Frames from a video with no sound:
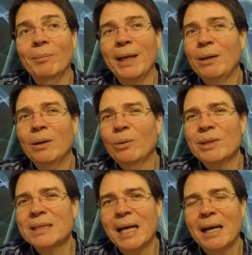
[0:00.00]
My goal
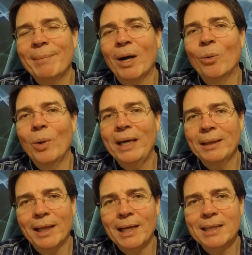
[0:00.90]
was not about
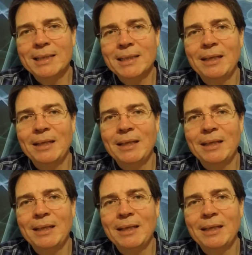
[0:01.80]
weight loss.